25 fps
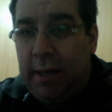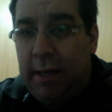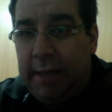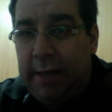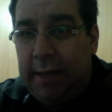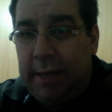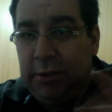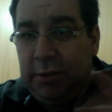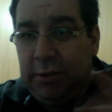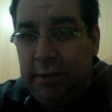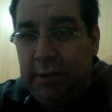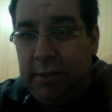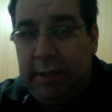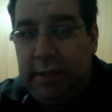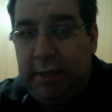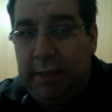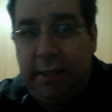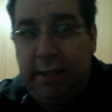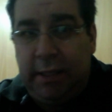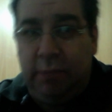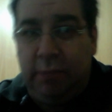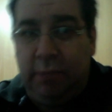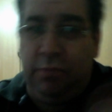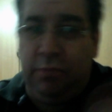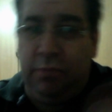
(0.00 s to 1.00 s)
actually,
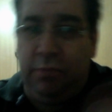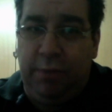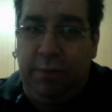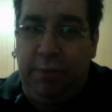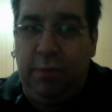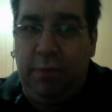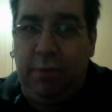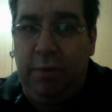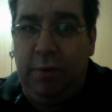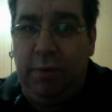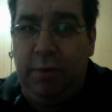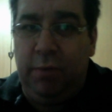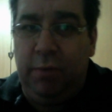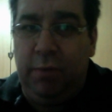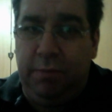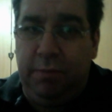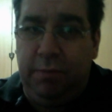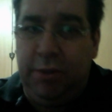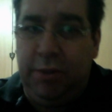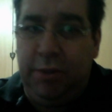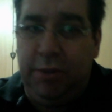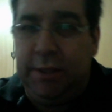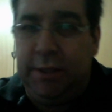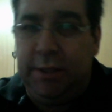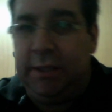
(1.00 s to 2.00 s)
we will
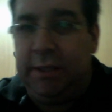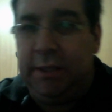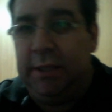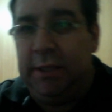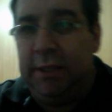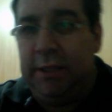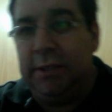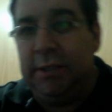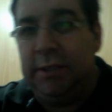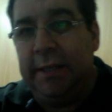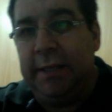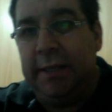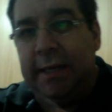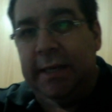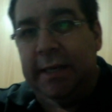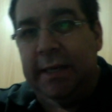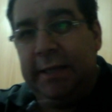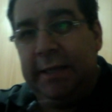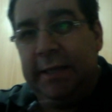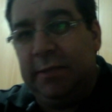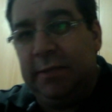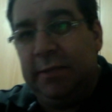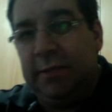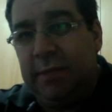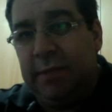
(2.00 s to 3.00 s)
put it in the internet
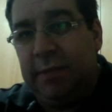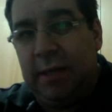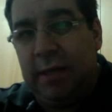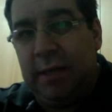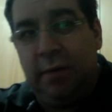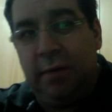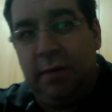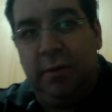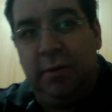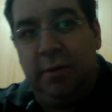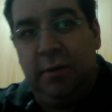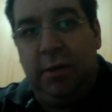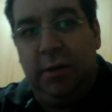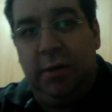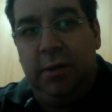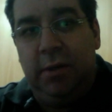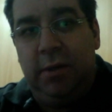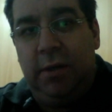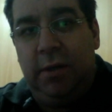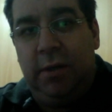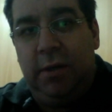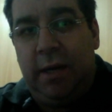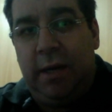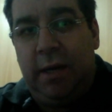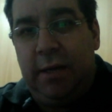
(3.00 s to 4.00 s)
later, but now
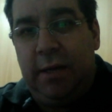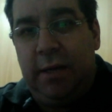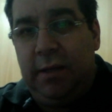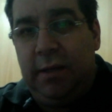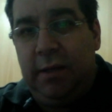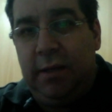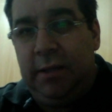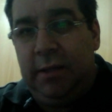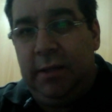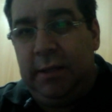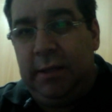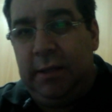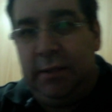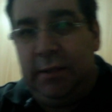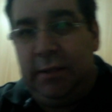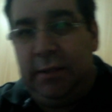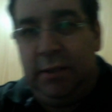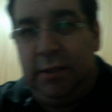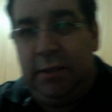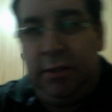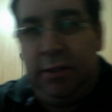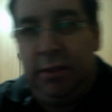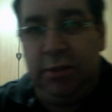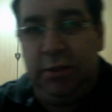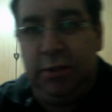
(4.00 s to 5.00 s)
I think that it
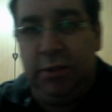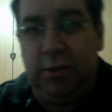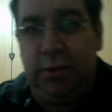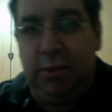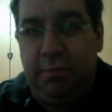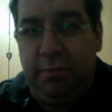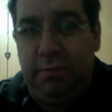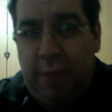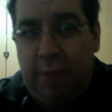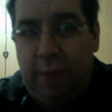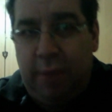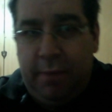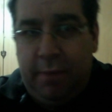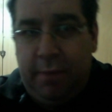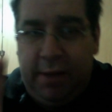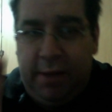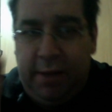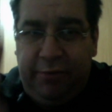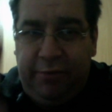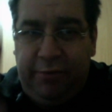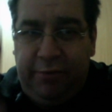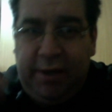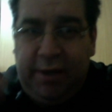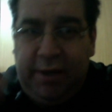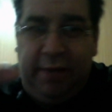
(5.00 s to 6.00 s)
is,
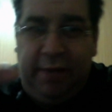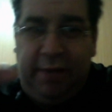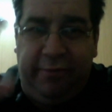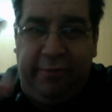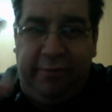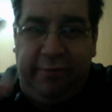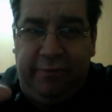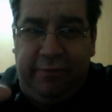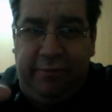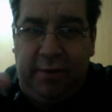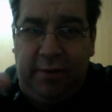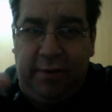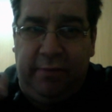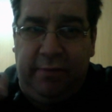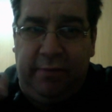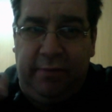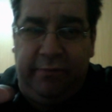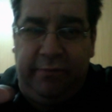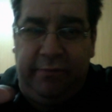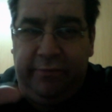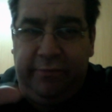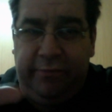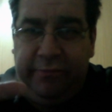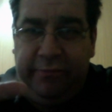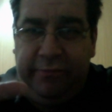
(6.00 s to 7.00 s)
even if the
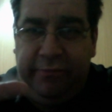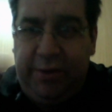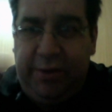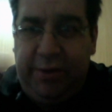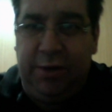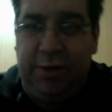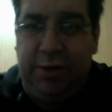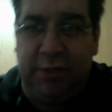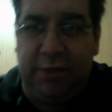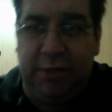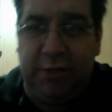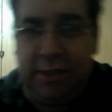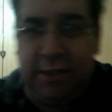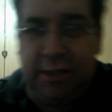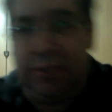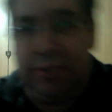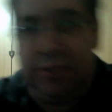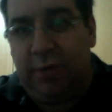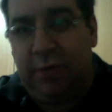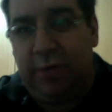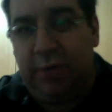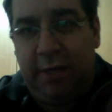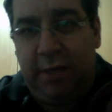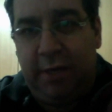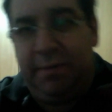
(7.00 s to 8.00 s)
video is not so
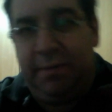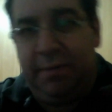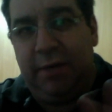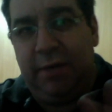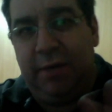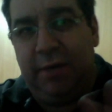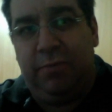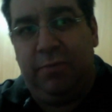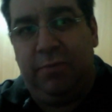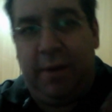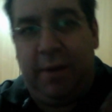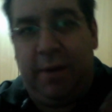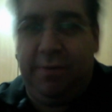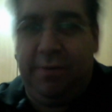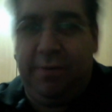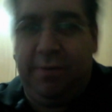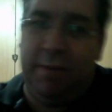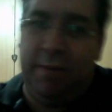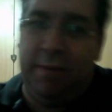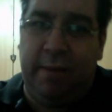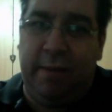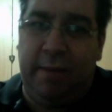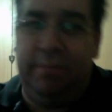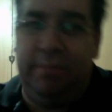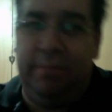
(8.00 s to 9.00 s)
clear, but no problem.
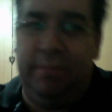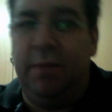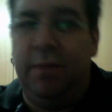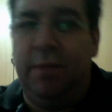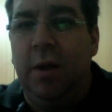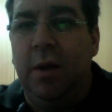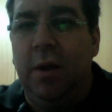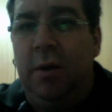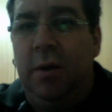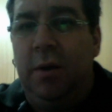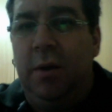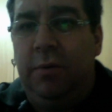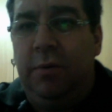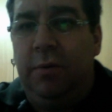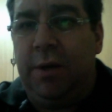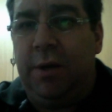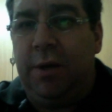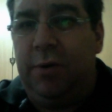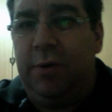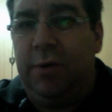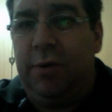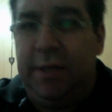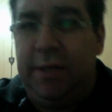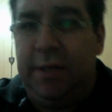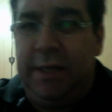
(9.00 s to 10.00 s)
I'm
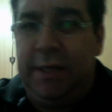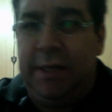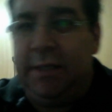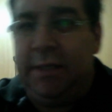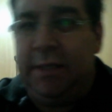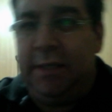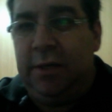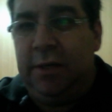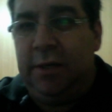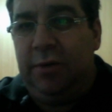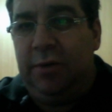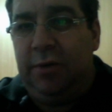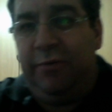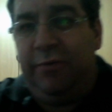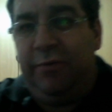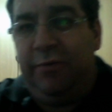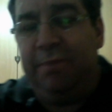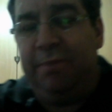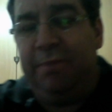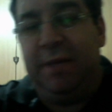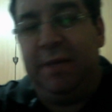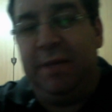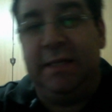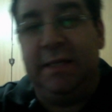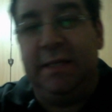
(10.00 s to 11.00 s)
recording it in a different
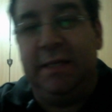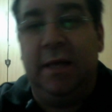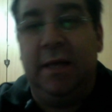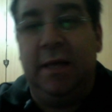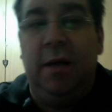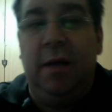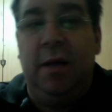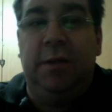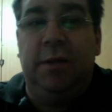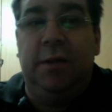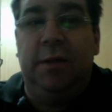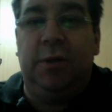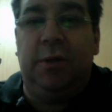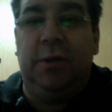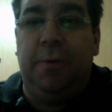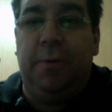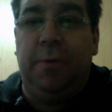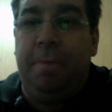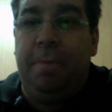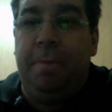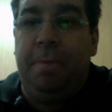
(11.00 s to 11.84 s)
place. So